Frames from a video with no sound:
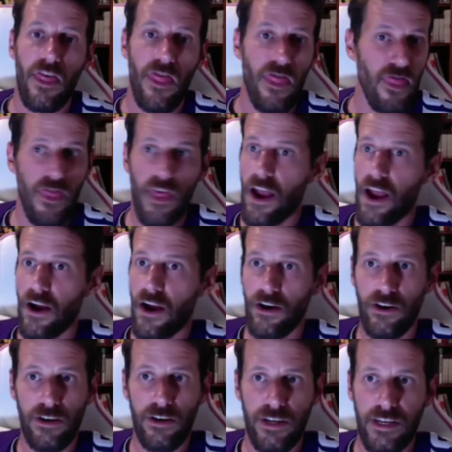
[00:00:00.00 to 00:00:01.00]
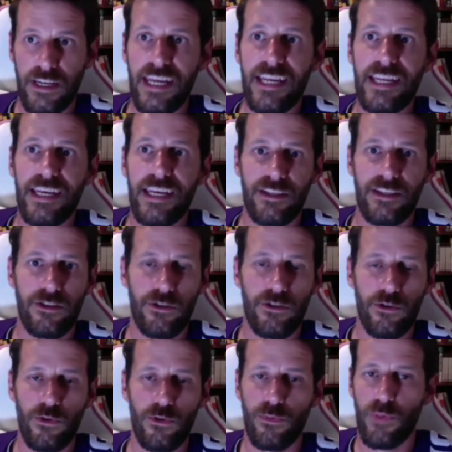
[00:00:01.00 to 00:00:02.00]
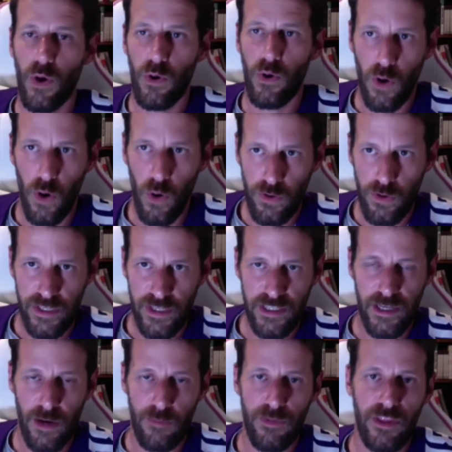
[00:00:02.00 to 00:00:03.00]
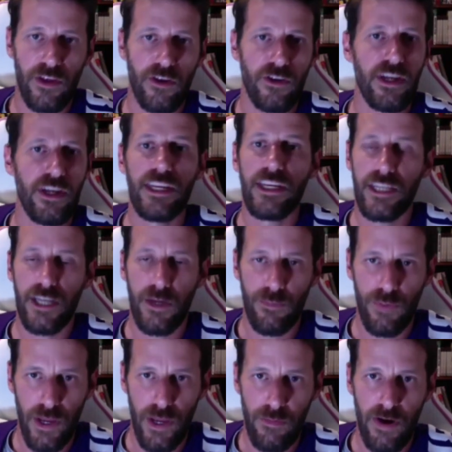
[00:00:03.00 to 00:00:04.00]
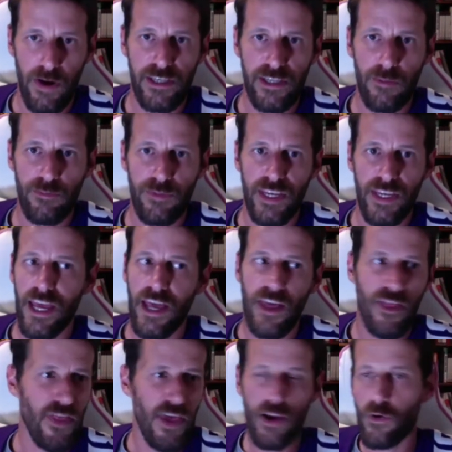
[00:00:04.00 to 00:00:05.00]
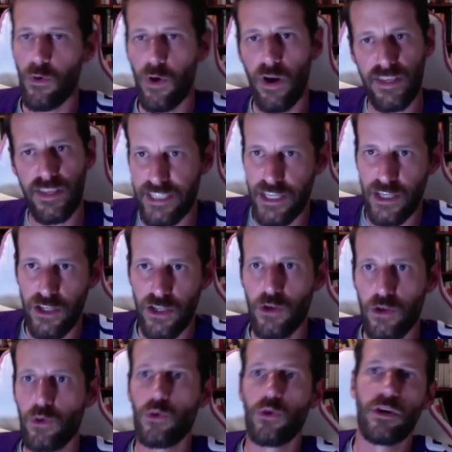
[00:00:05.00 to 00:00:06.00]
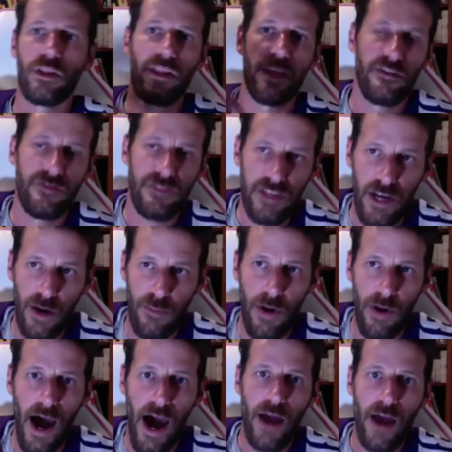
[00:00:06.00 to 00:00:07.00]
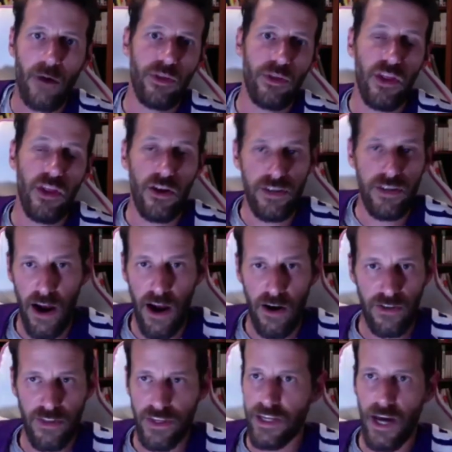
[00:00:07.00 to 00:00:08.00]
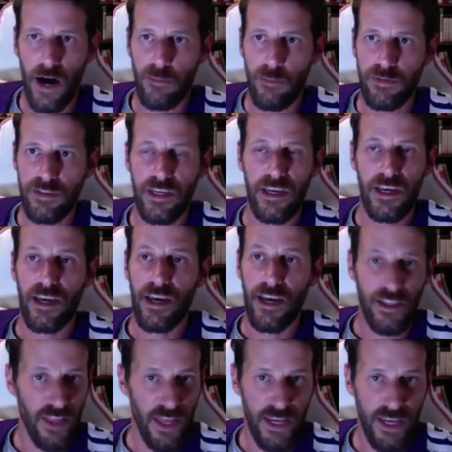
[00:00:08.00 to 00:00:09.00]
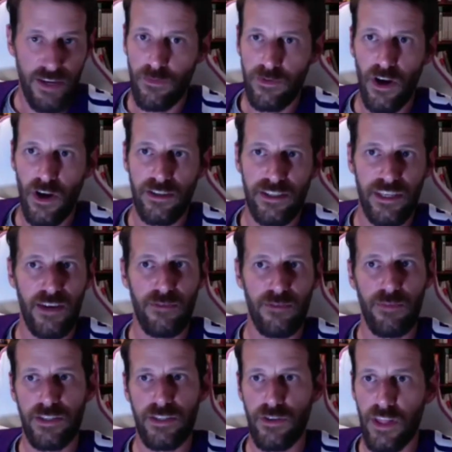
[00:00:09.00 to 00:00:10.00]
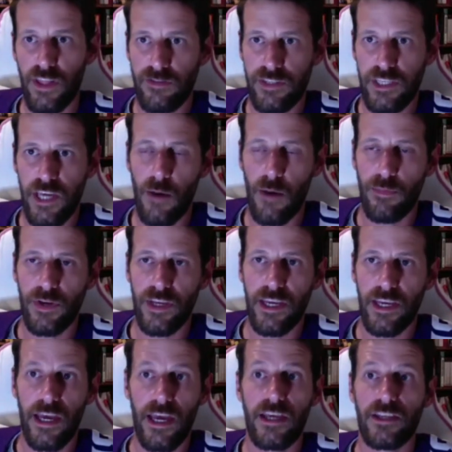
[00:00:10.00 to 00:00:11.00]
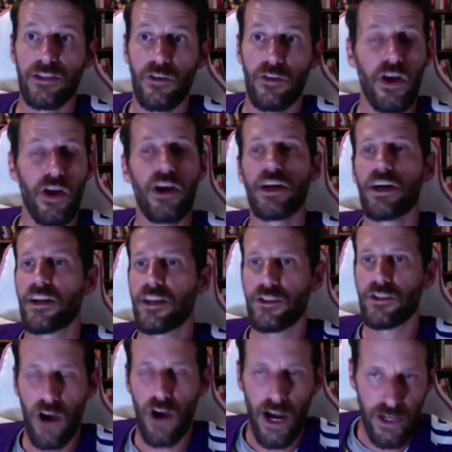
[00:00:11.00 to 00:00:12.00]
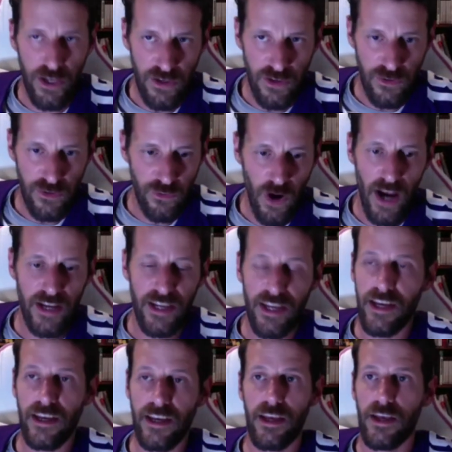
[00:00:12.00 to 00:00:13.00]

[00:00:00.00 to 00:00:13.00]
they're needing to poke holes in something they're needing to complain about something they don't want to see you lifted up high when they're down in the dumps like Czar said, misery loves company. So they're gonna try try to